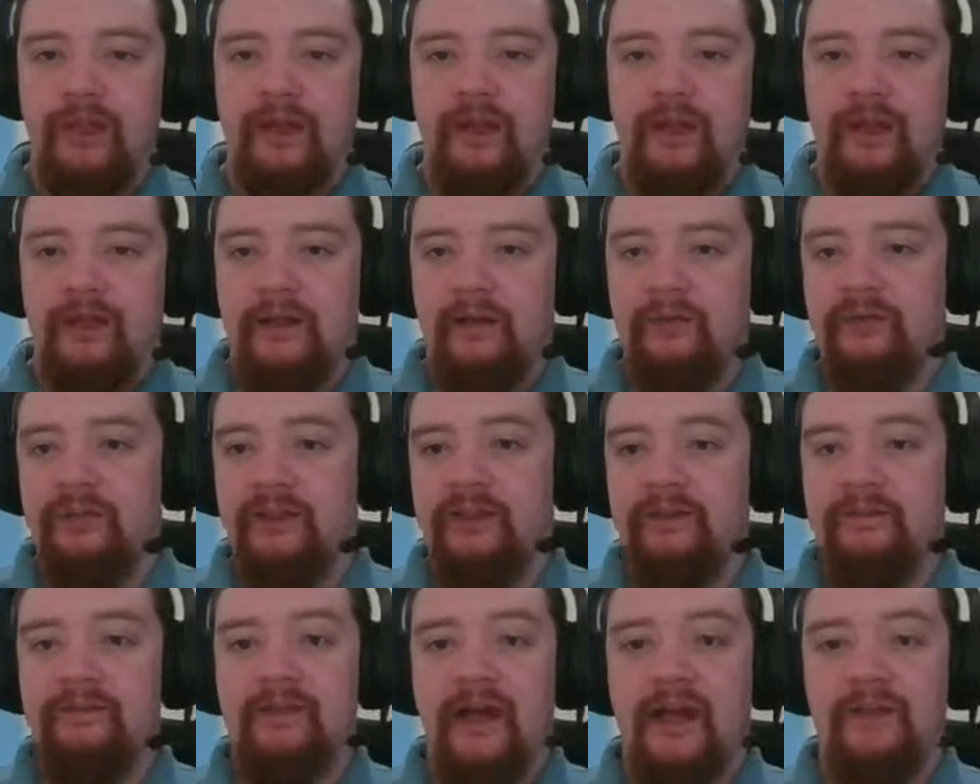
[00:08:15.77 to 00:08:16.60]
Now
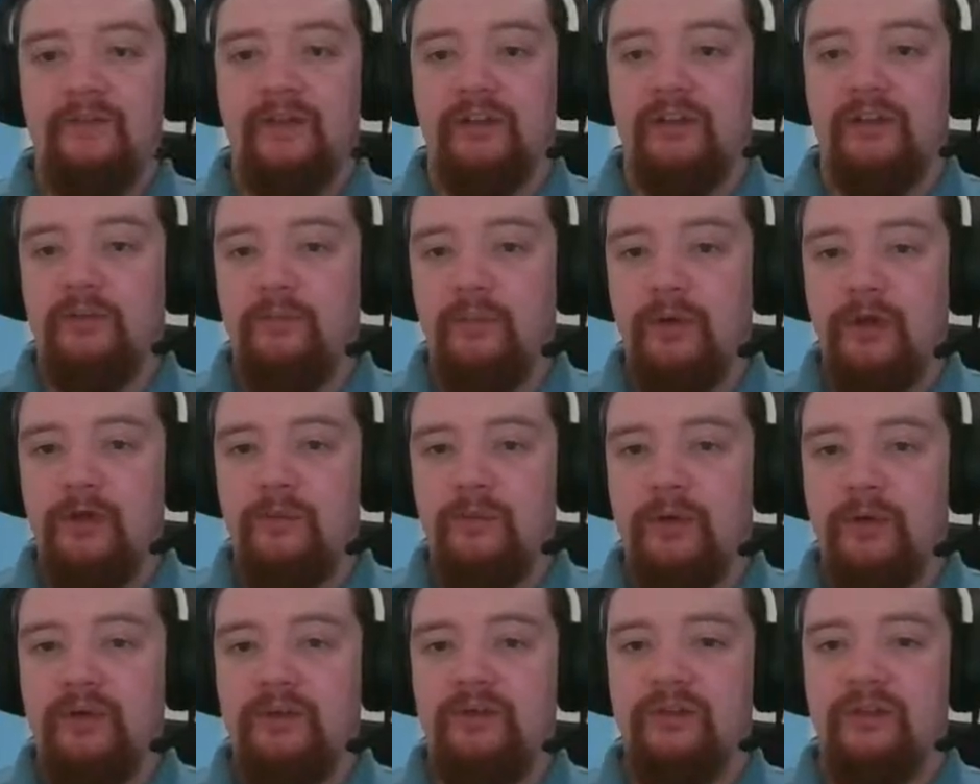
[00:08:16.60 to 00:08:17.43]
d5 at the
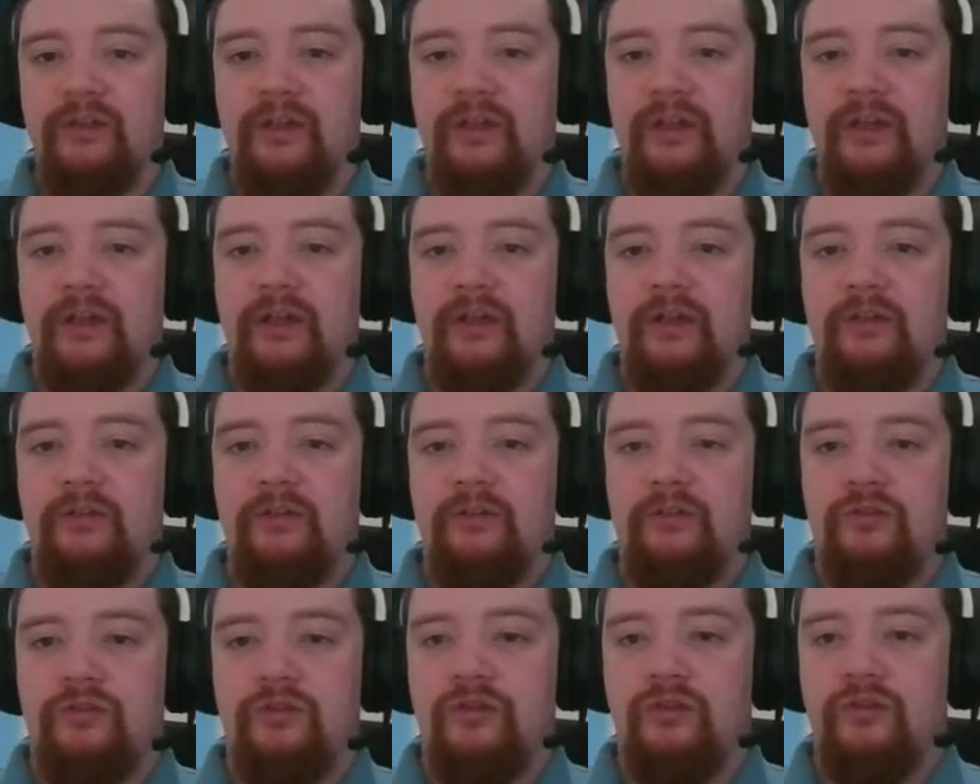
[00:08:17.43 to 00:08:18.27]
moment
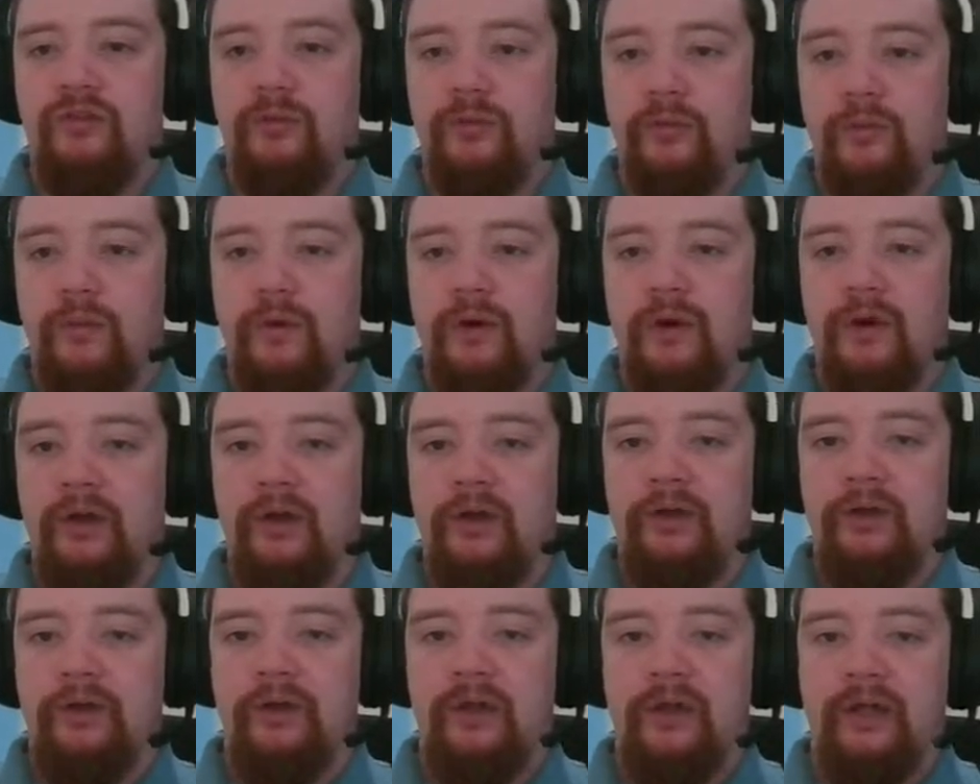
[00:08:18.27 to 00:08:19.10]
doesn't
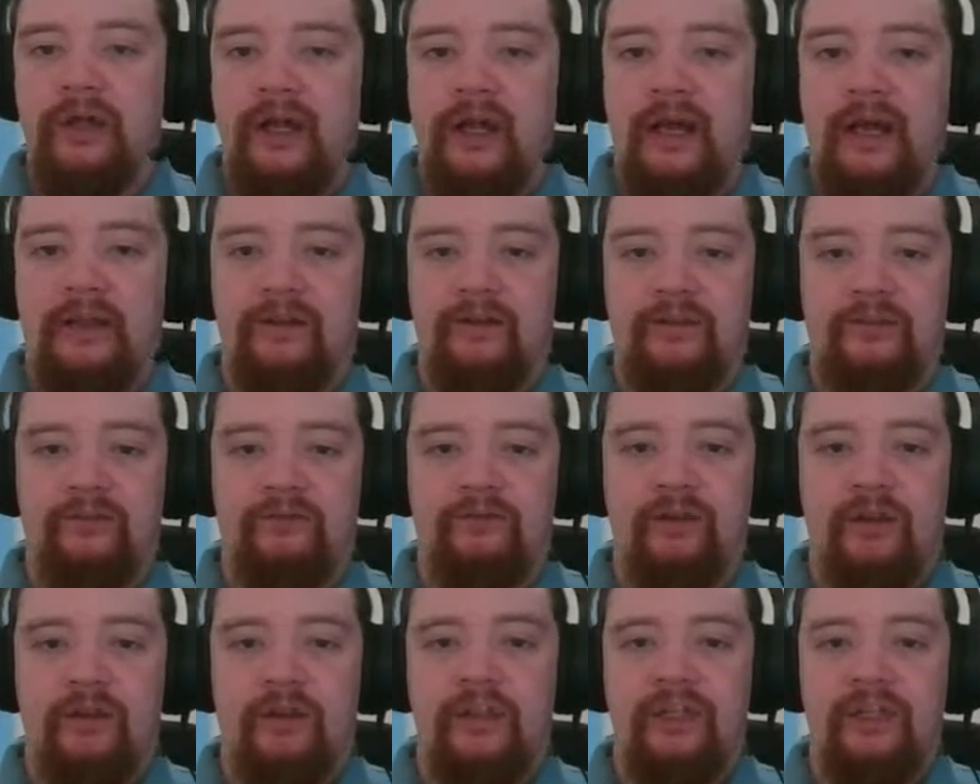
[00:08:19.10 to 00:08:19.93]
work, and
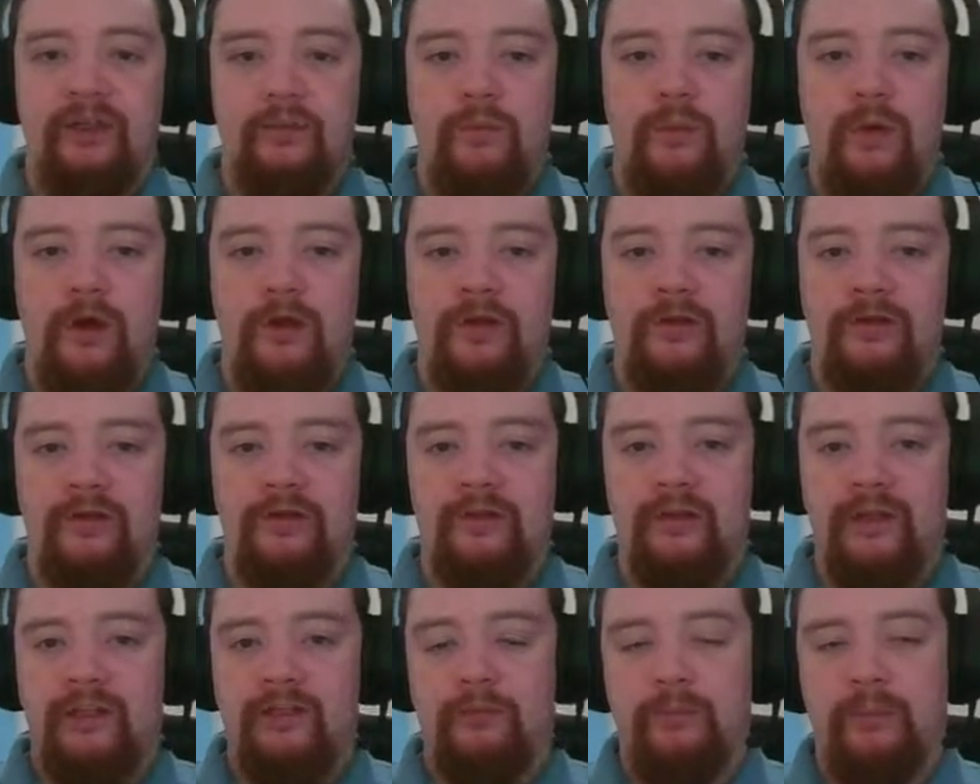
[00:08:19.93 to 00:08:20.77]
rook e1
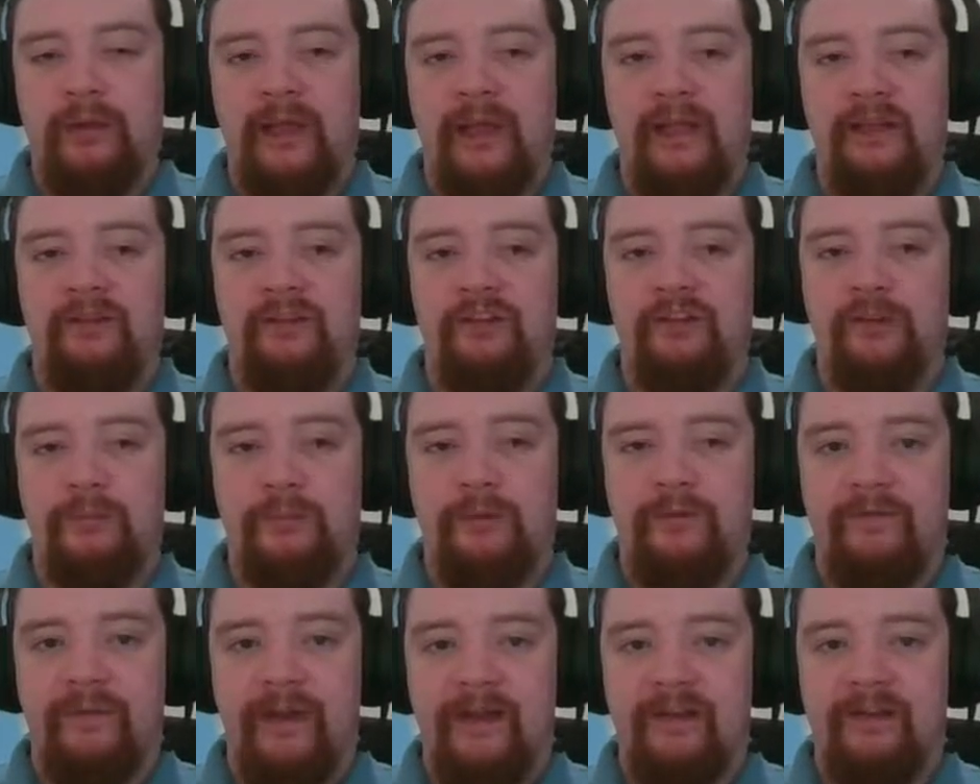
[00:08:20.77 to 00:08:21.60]
is played to
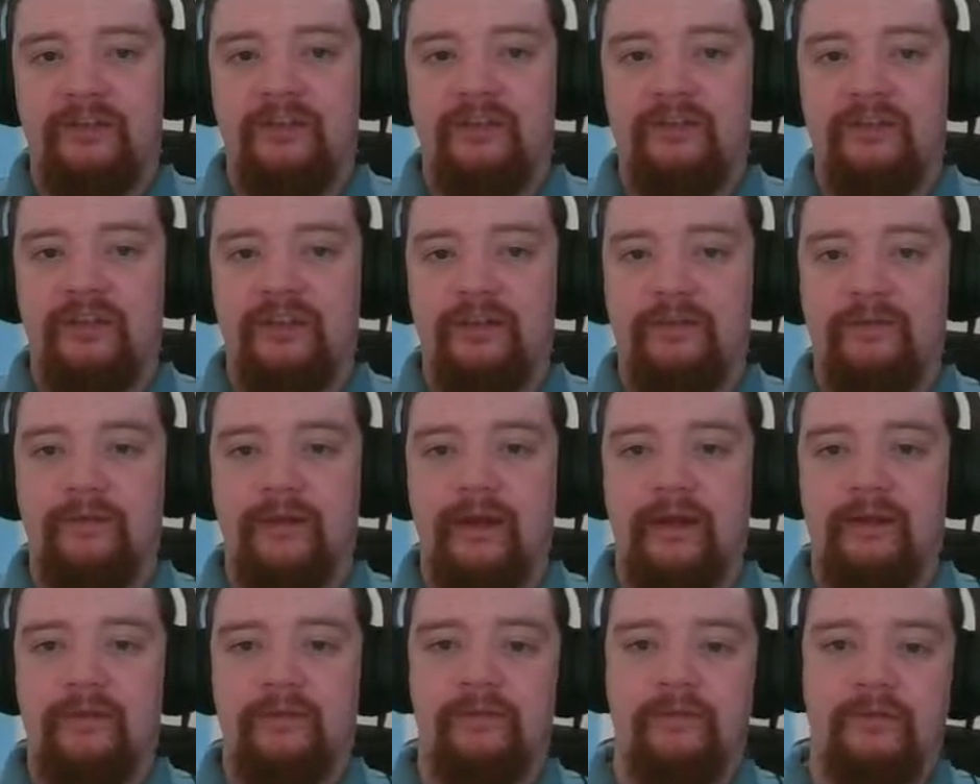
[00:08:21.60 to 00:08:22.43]
prevent
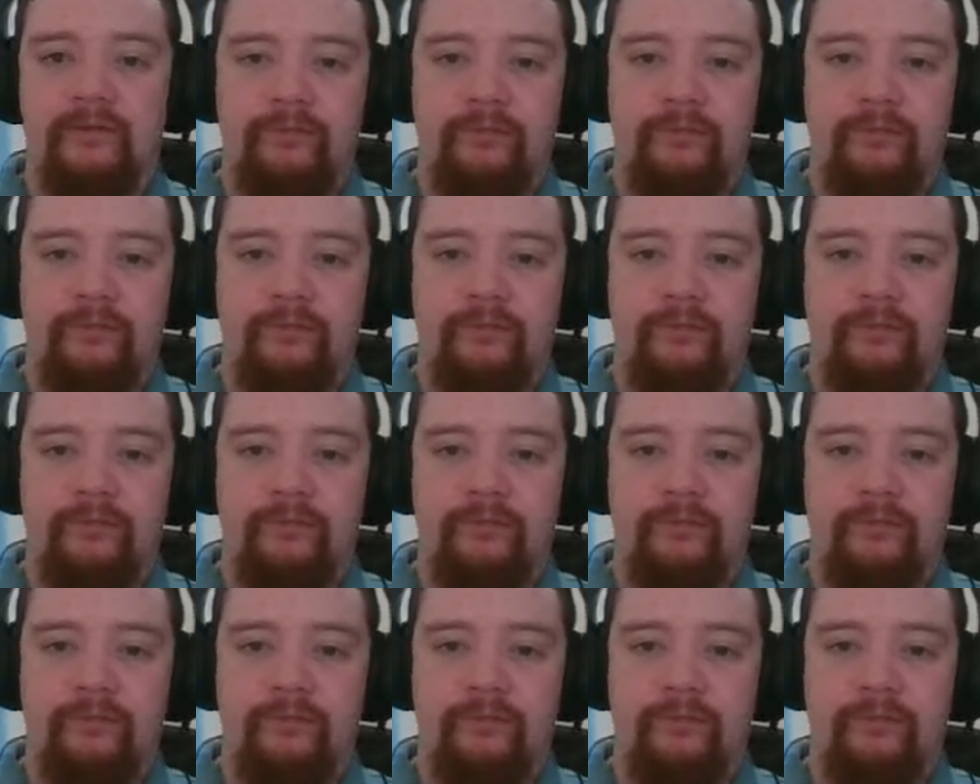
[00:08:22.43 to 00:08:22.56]
d5.